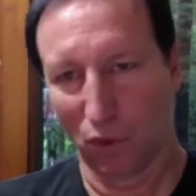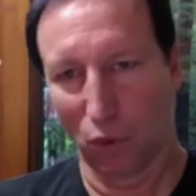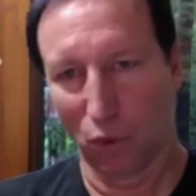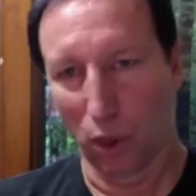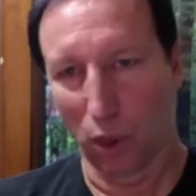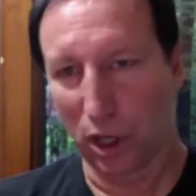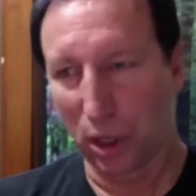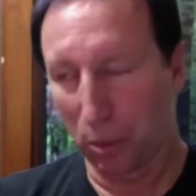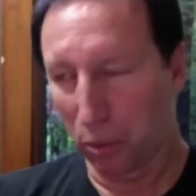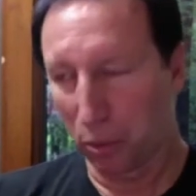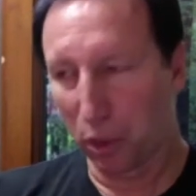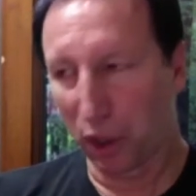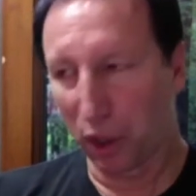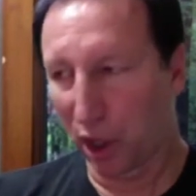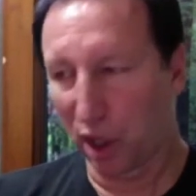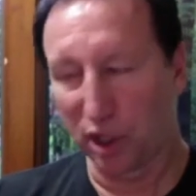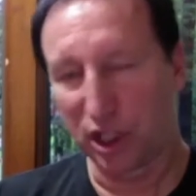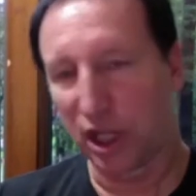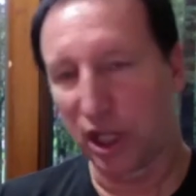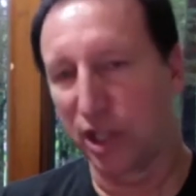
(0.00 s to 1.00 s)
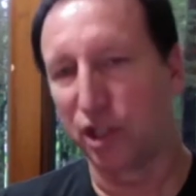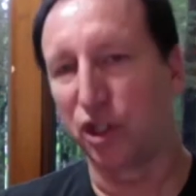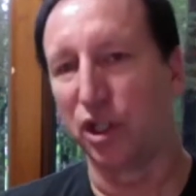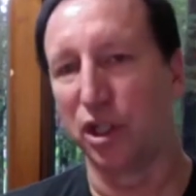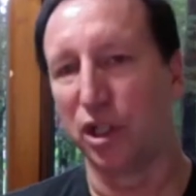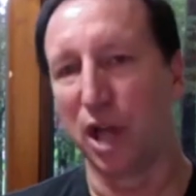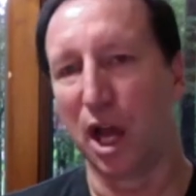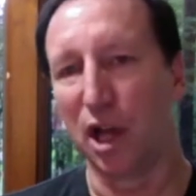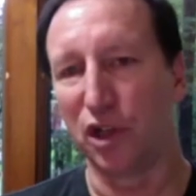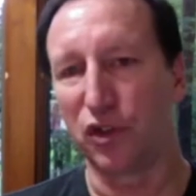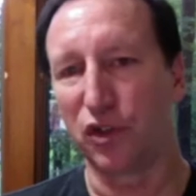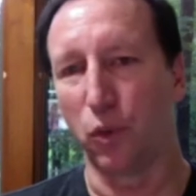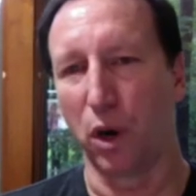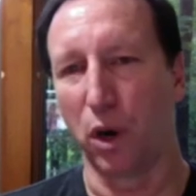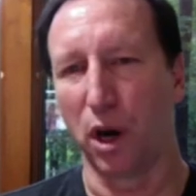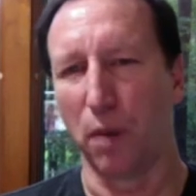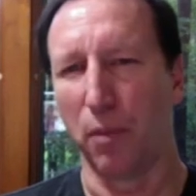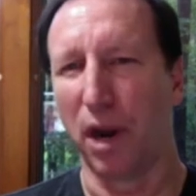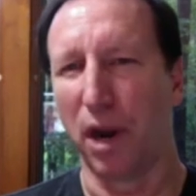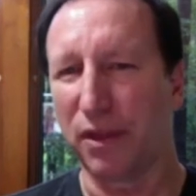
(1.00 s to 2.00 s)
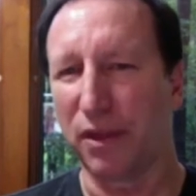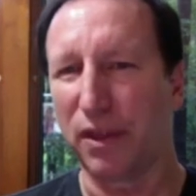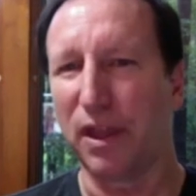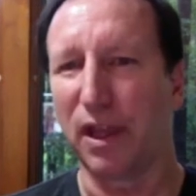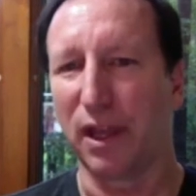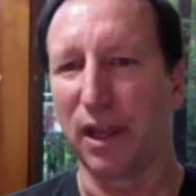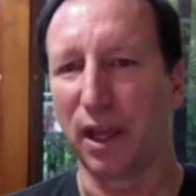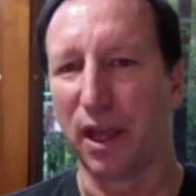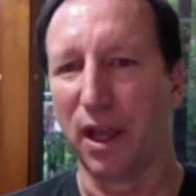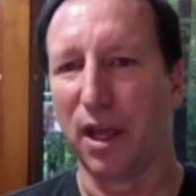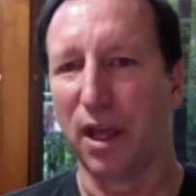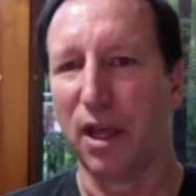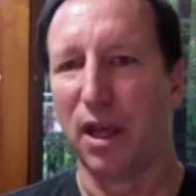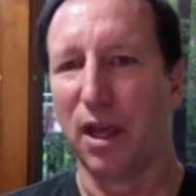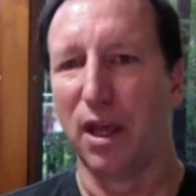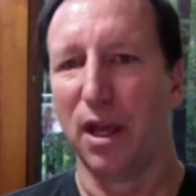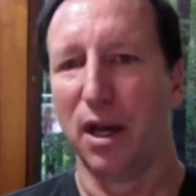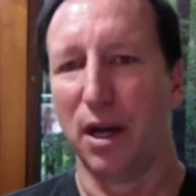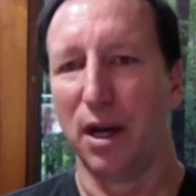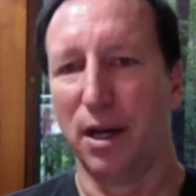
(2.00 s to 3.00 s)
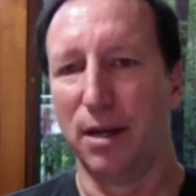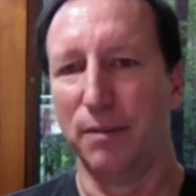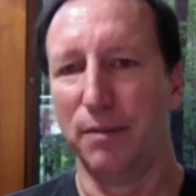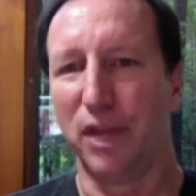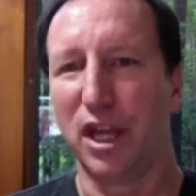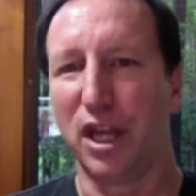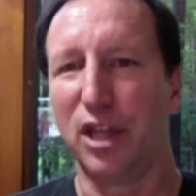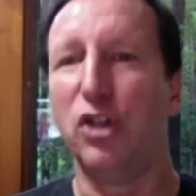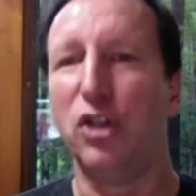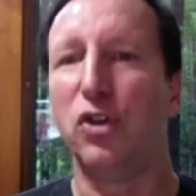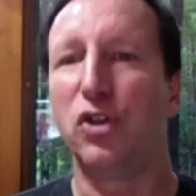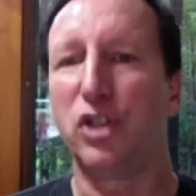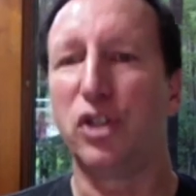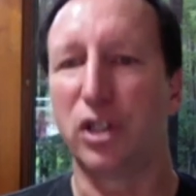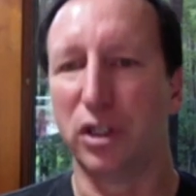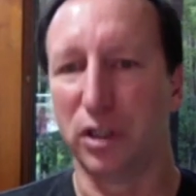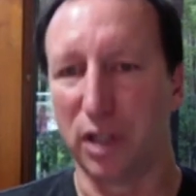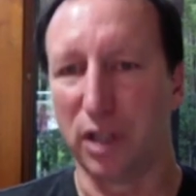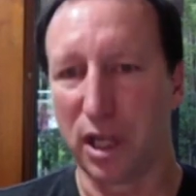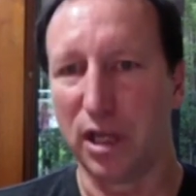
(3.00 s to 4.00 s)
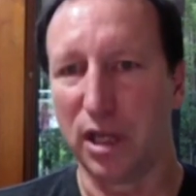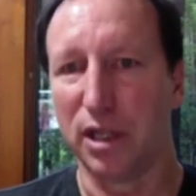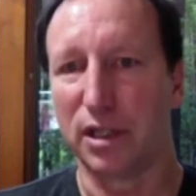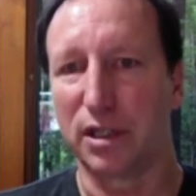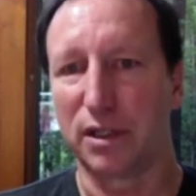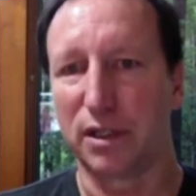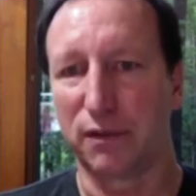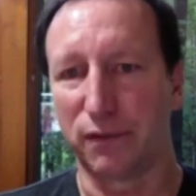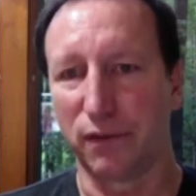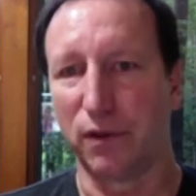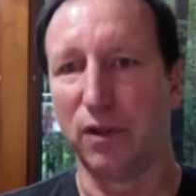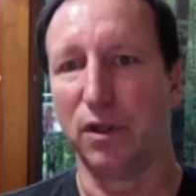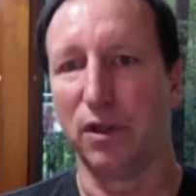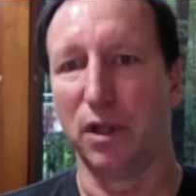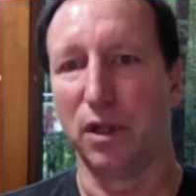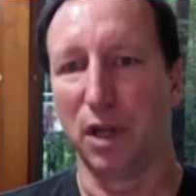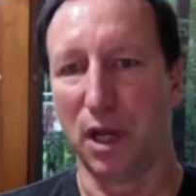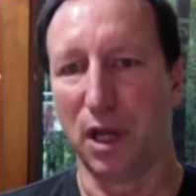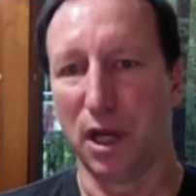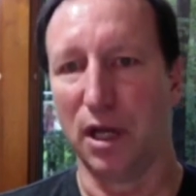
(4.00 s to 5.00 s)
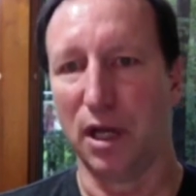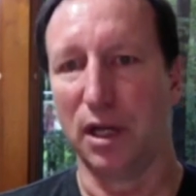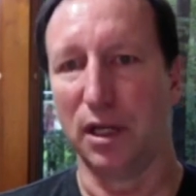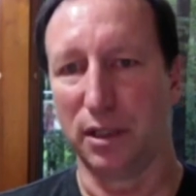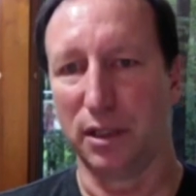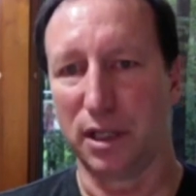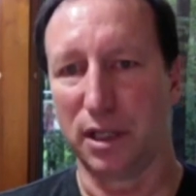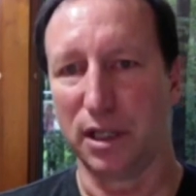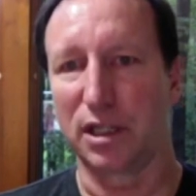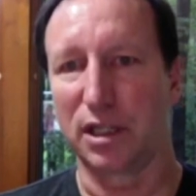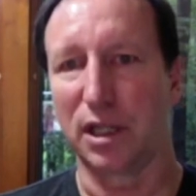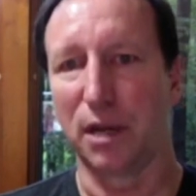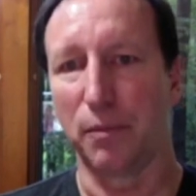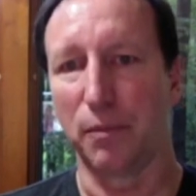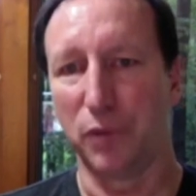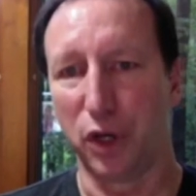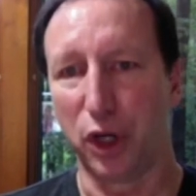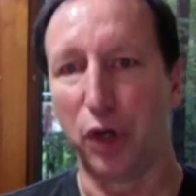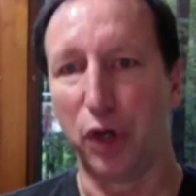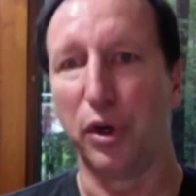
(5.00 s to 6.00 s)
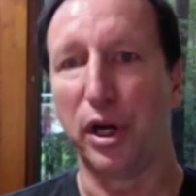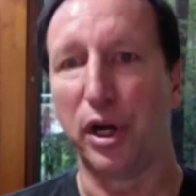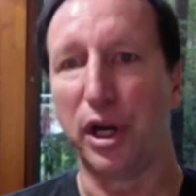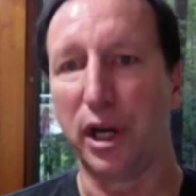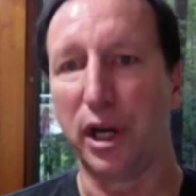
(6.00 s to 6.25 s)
put our attention elsewhere, but I think they do still need us to some degree